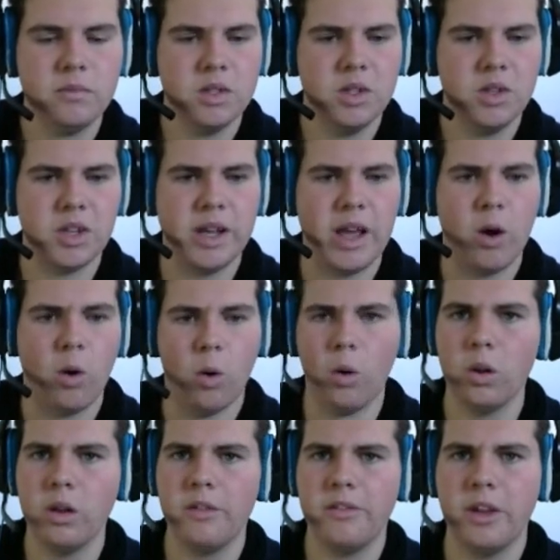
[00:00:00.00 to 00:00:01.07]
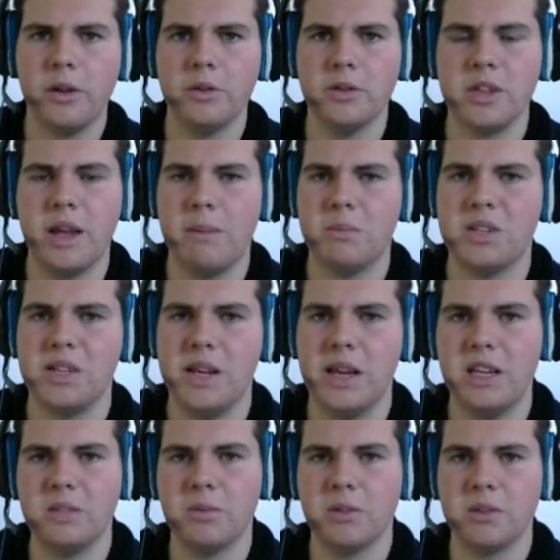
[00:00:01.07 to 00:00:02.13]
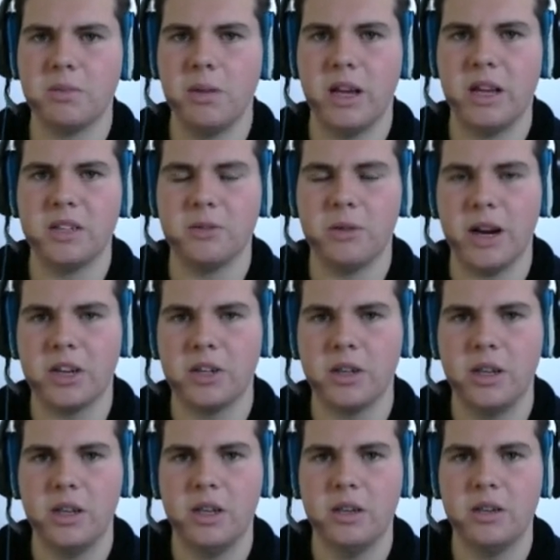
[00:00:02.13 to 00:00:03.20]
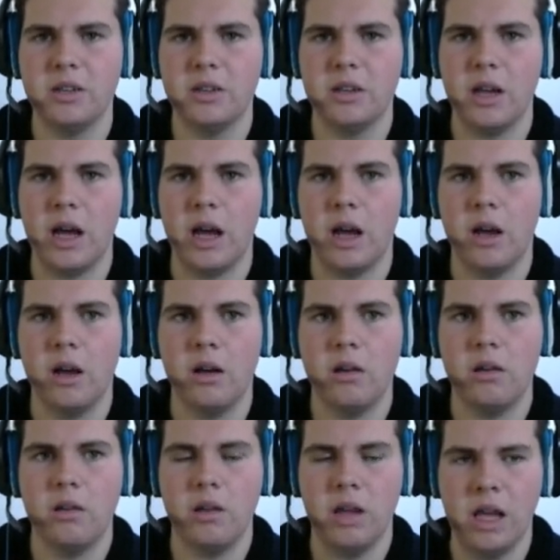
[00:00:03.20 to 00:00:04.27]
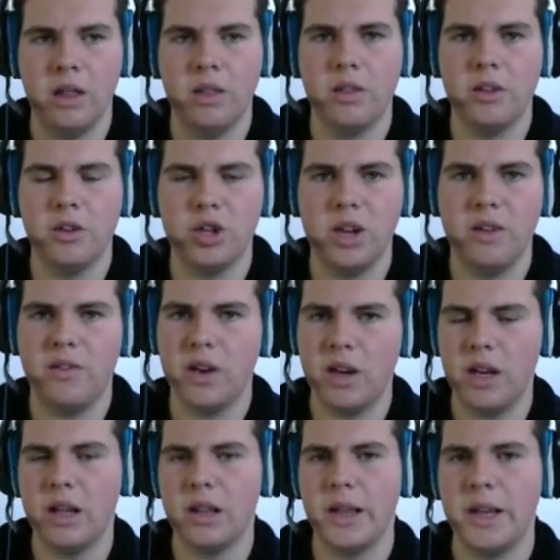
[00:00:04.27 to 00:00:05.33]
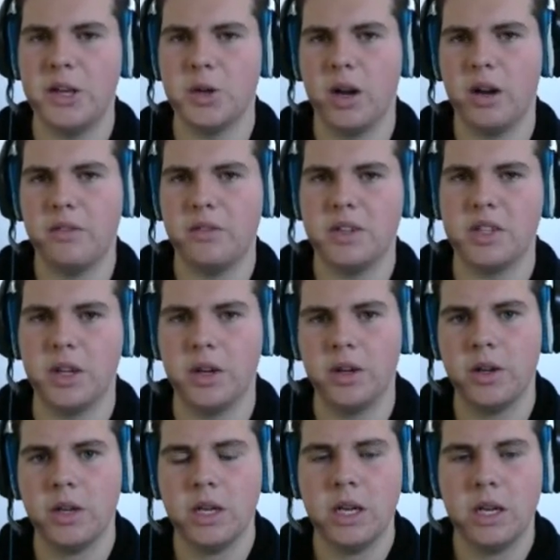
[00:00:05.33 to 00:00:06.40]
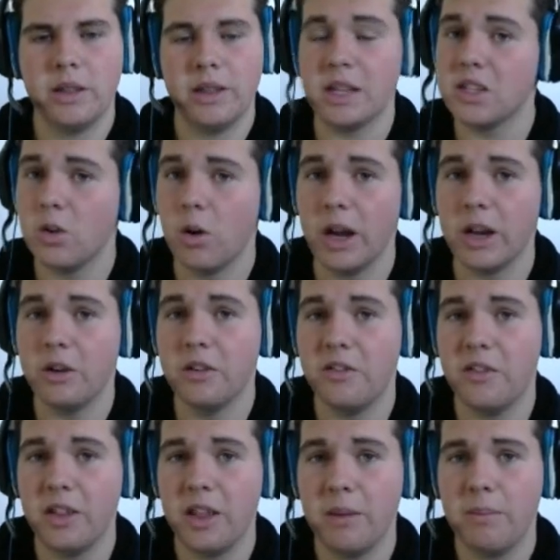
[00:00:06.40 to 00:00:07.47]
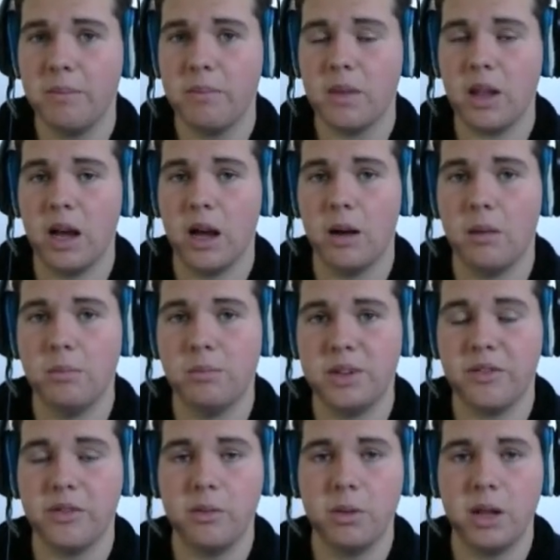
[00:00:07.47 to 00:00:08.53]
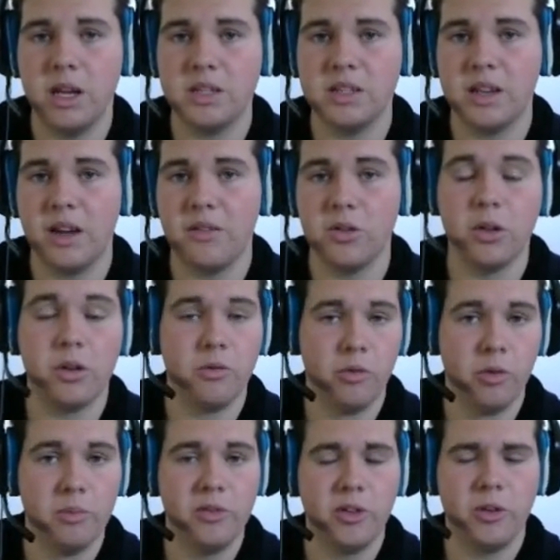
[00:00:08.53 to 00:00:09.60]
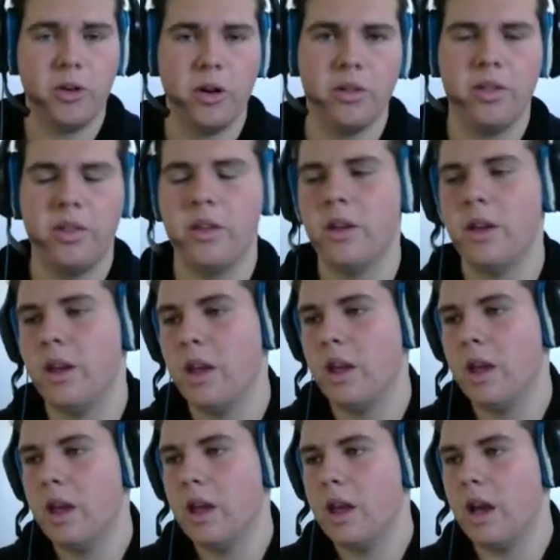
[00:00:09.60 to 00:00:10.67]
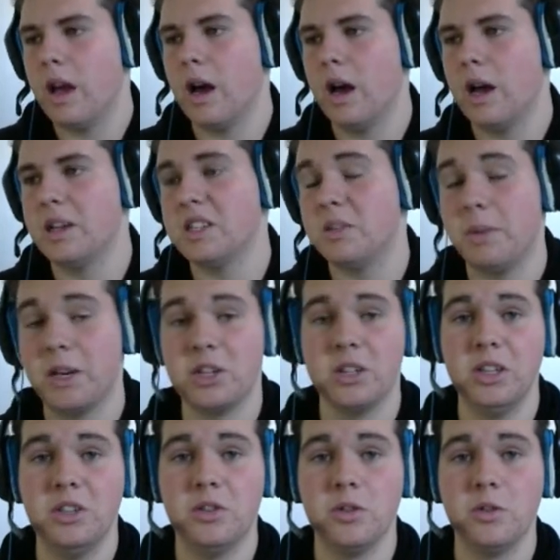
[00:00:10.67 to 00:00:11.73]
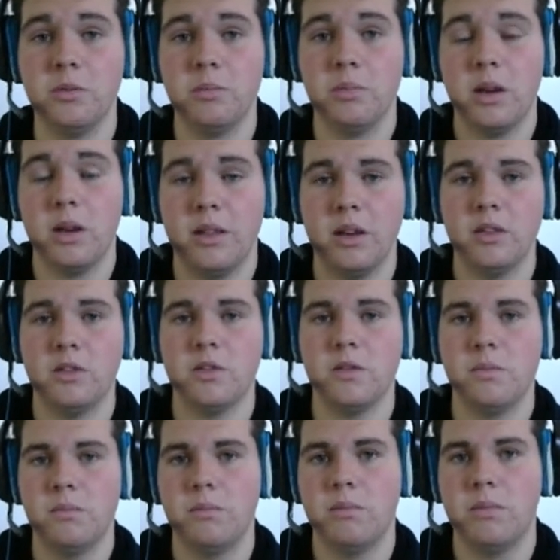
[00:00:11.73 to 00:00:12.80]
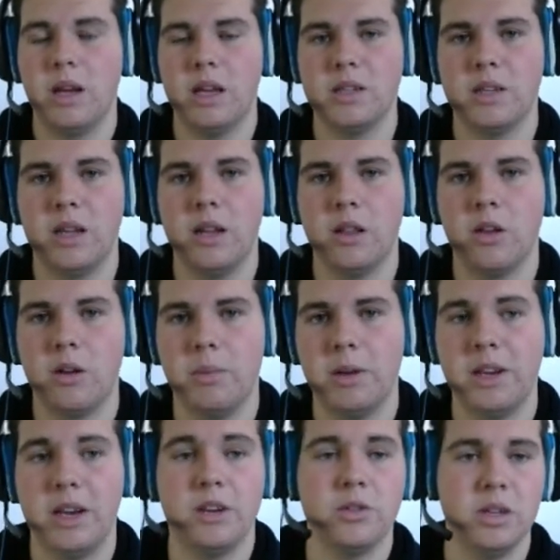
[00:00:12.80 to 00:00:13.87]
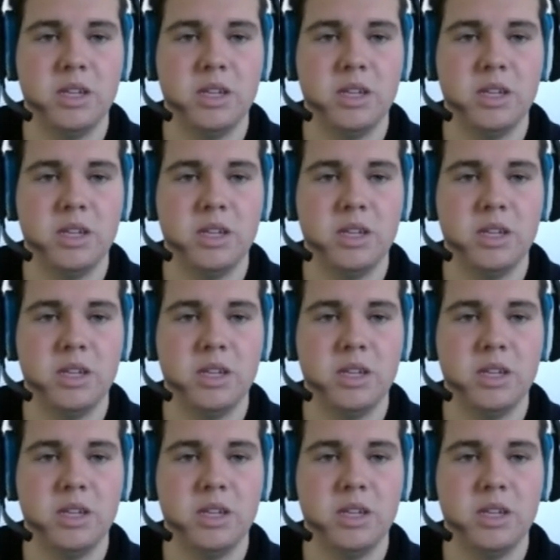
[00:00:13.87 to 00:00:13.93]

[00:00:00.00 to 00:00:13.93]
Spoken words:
So yeah, all of those MC Esports players are actually in the Gfinity Elite Draft, so that's quite good for them. Definitely players that have a lot of room for growth, especially Doom. I think Doom has a lot of potential.